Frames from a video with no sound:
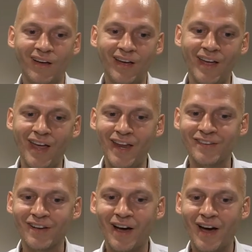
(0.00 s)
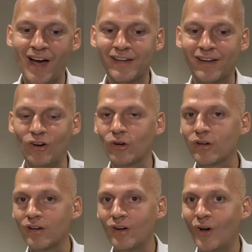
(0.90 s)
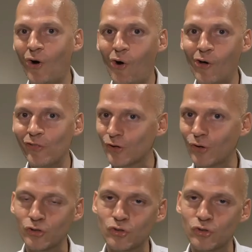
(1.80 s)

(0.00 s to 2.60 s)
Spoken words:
And I can look on the control